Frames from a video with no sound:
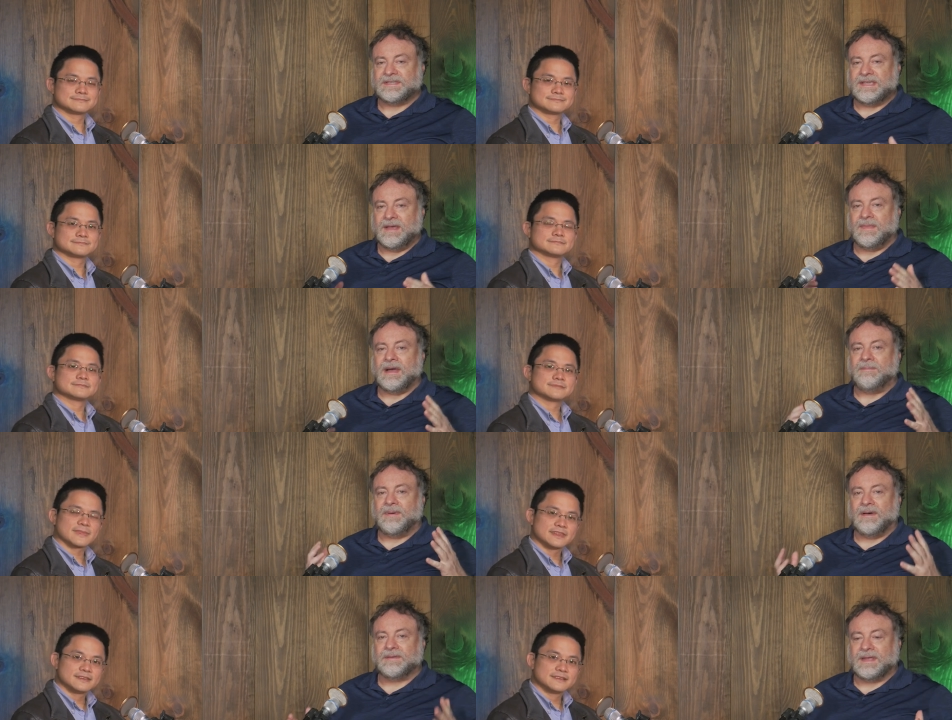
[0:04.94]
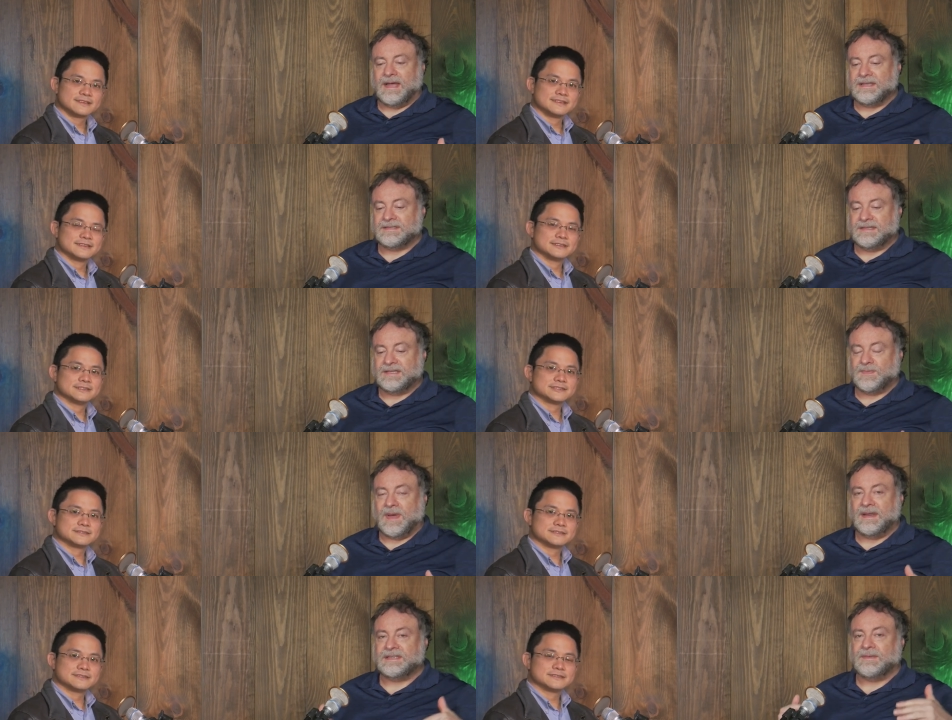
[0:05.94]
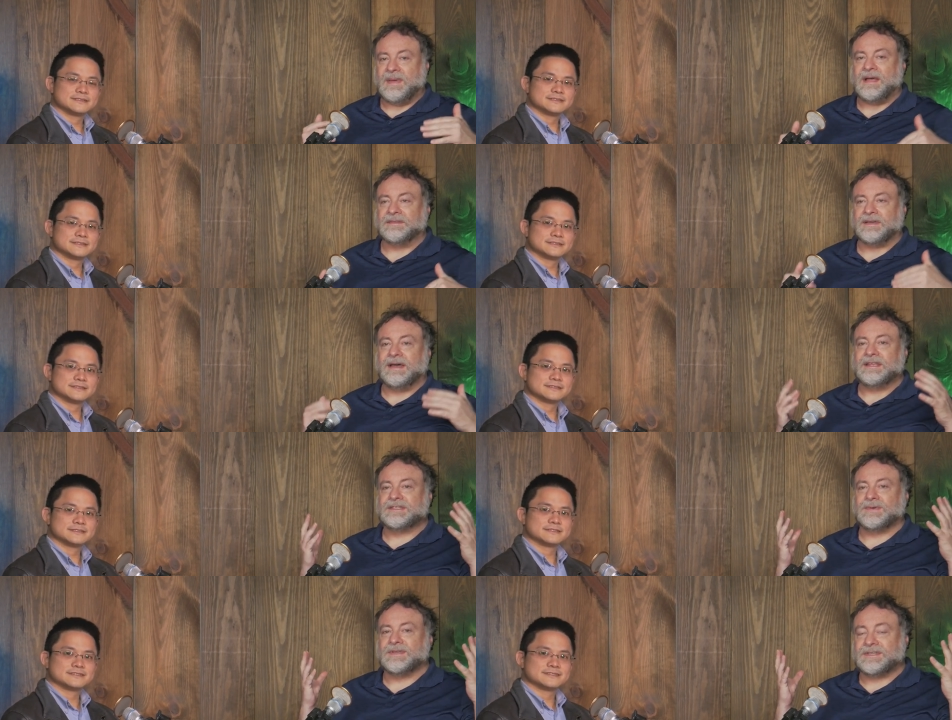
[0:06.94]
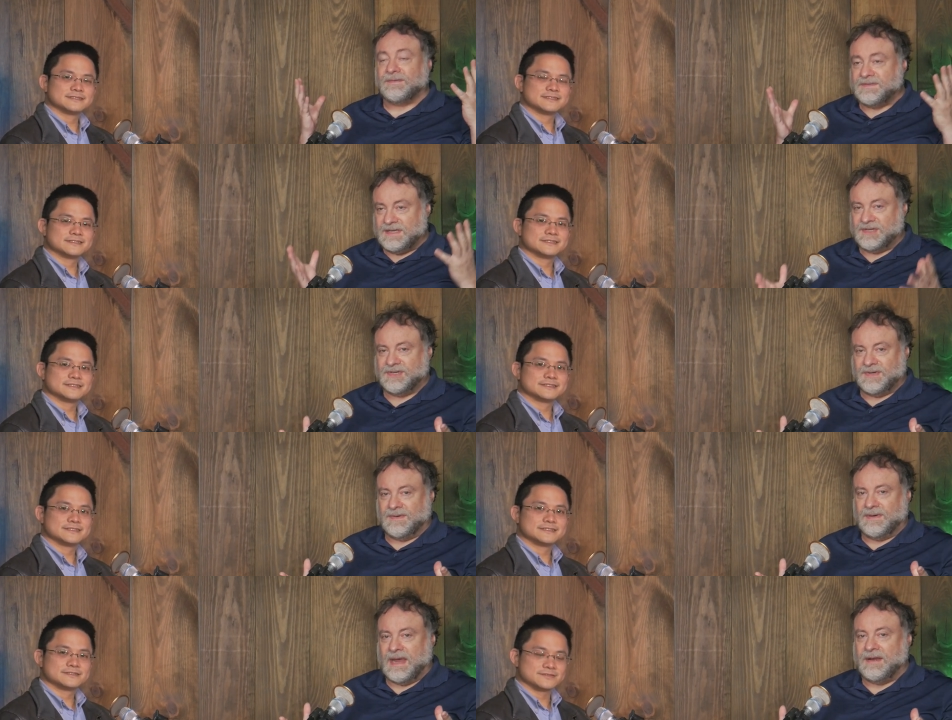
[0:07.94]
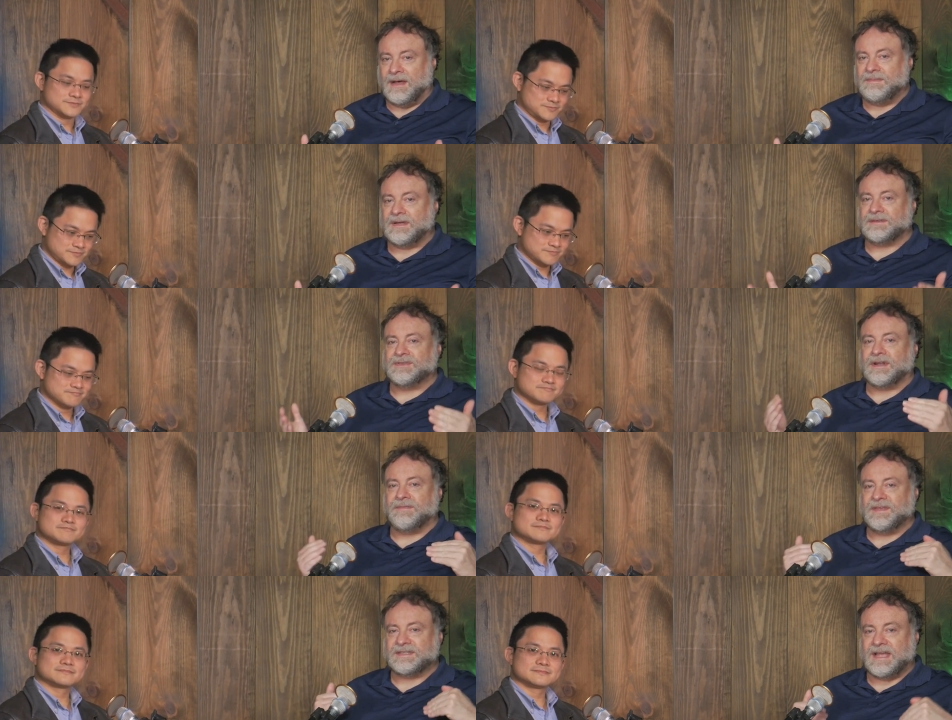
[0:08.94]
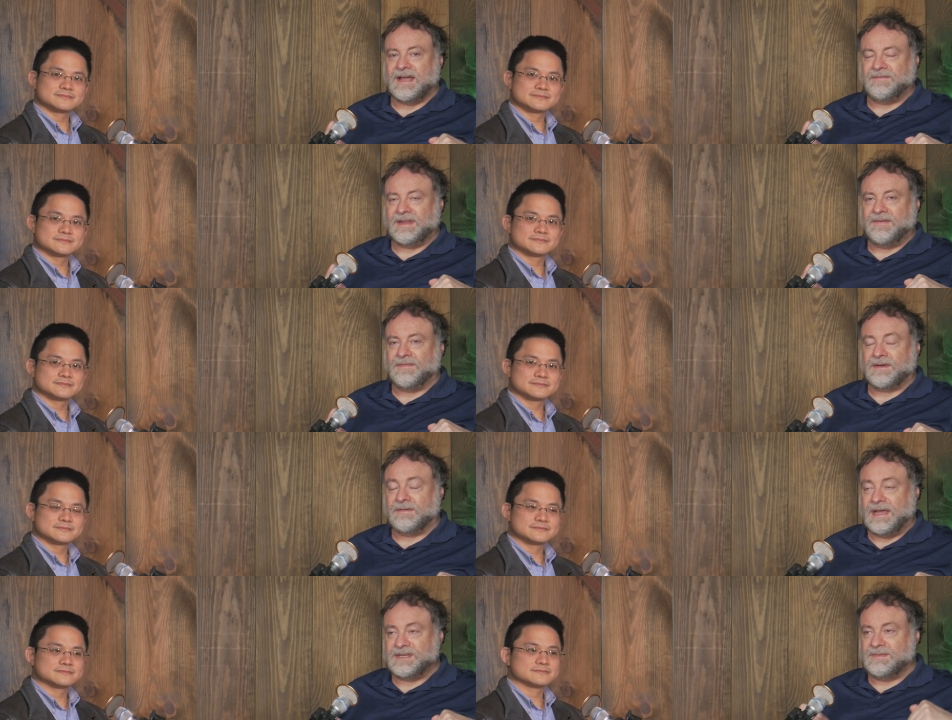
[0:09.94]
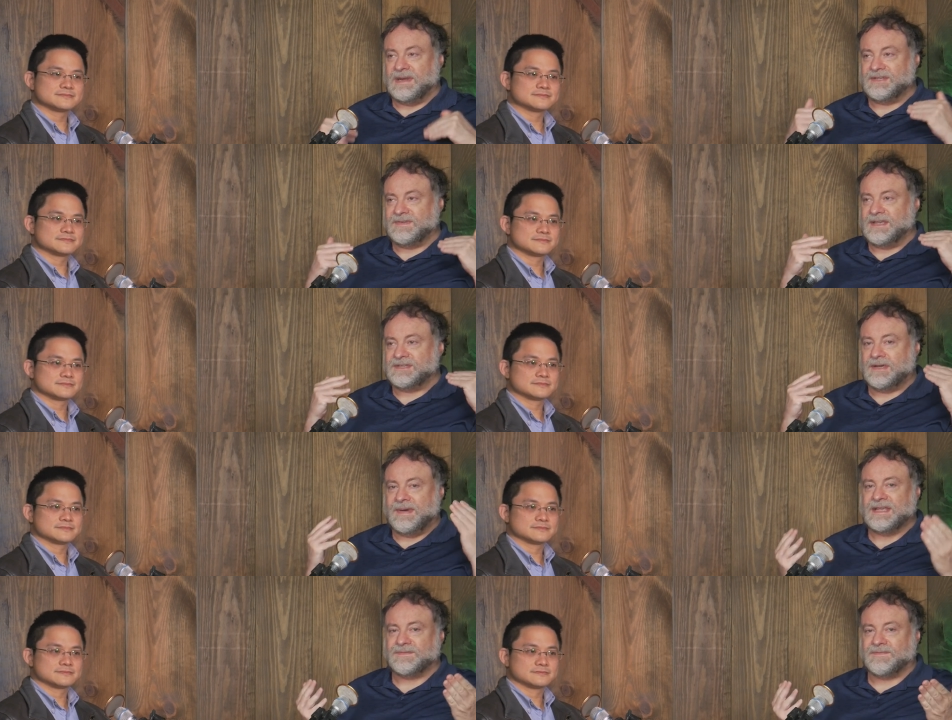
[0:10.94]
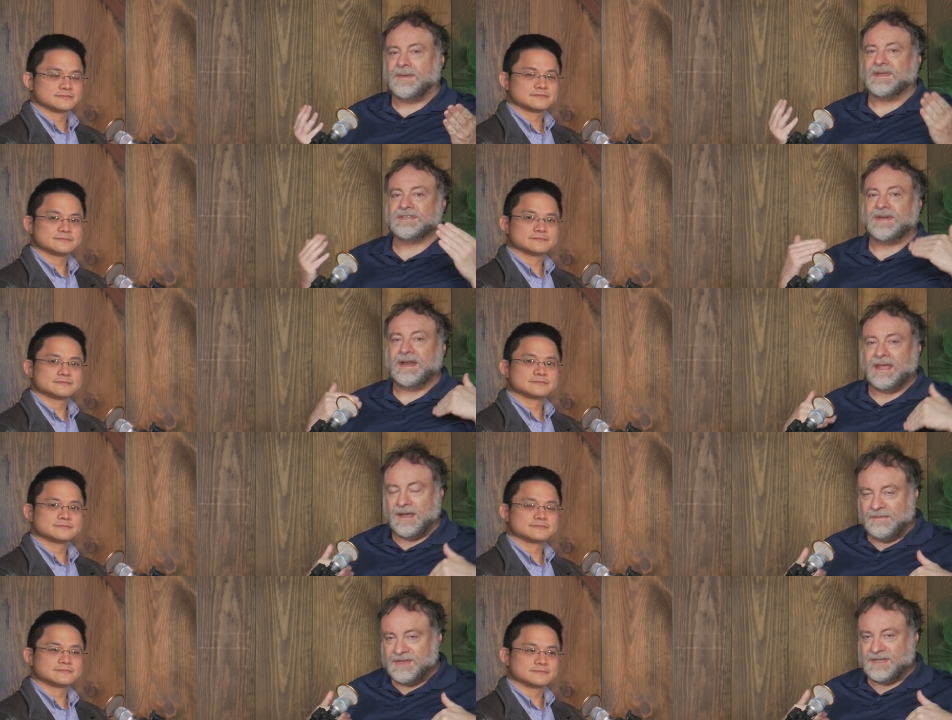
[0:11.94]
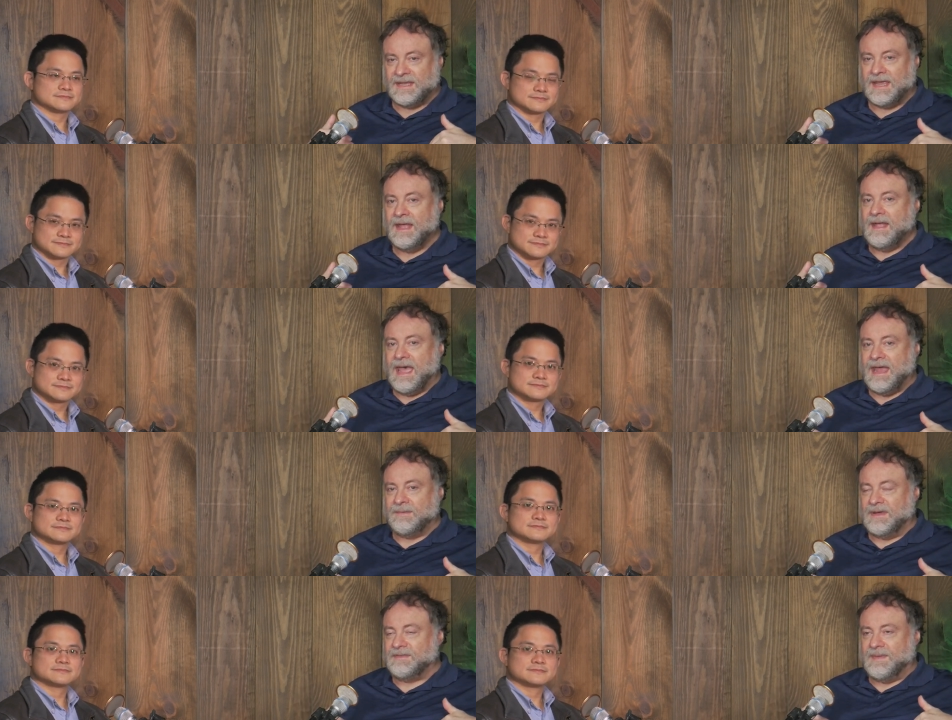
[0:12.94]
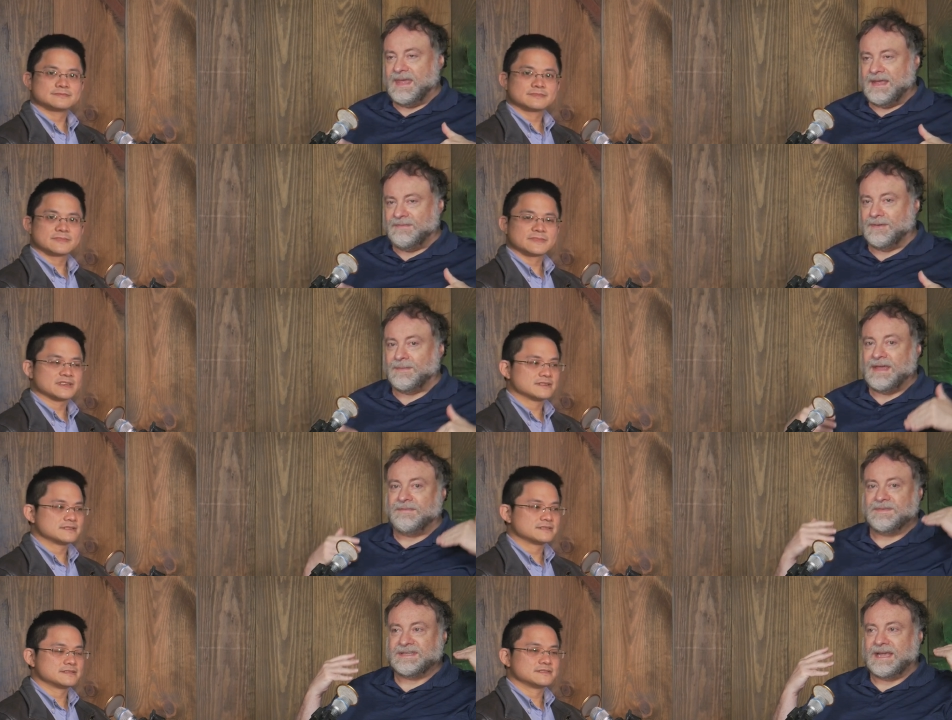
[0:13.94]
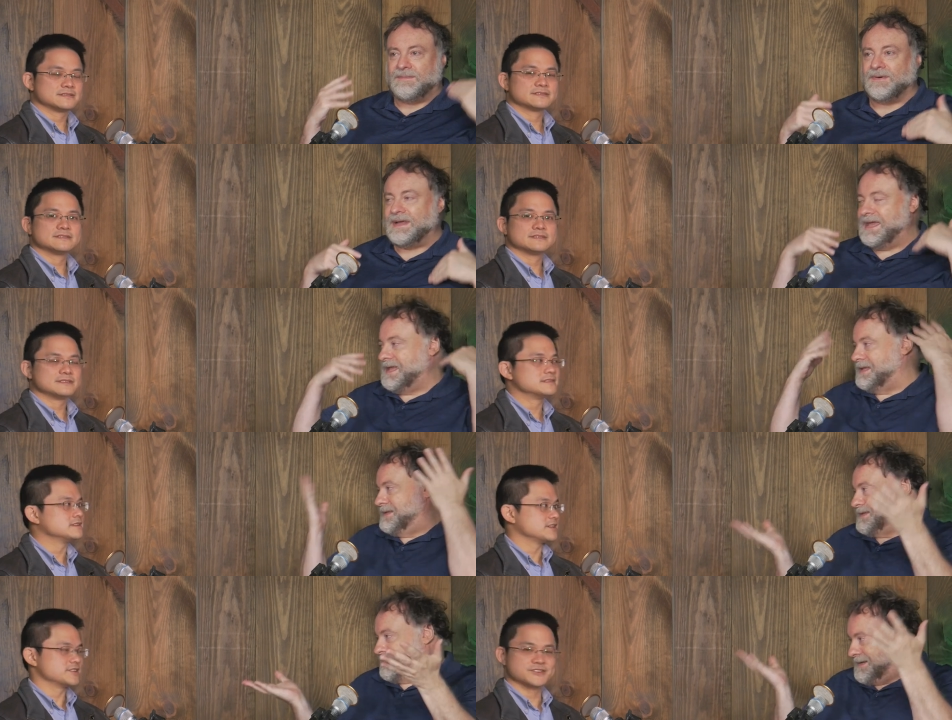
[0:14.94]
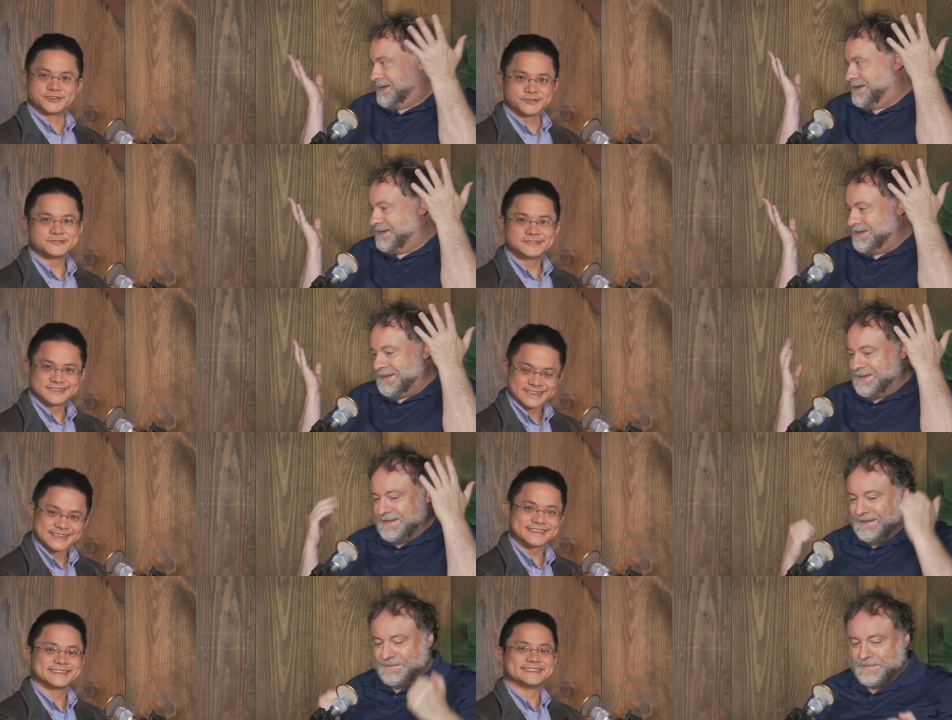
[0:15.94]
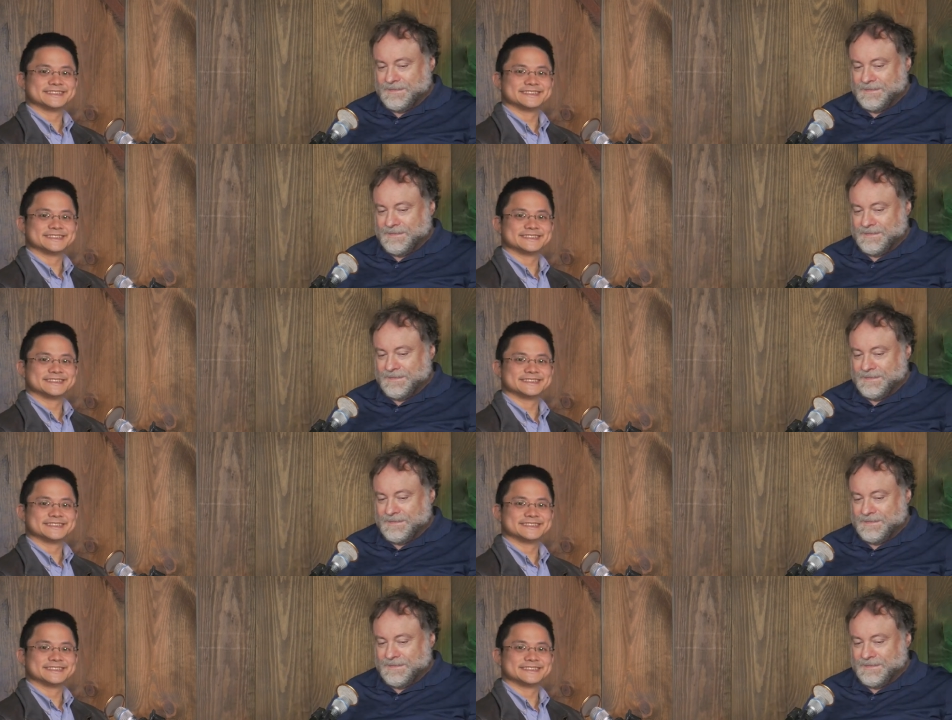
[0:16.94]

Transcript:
Speaker 1: CMI podcast. This one is about dinosaur soft tissue, and I'm Dr. Jonathan Sarfati for Creation Ministries US from Australia originally, and with me all the way from Singapore is Joel. Hi.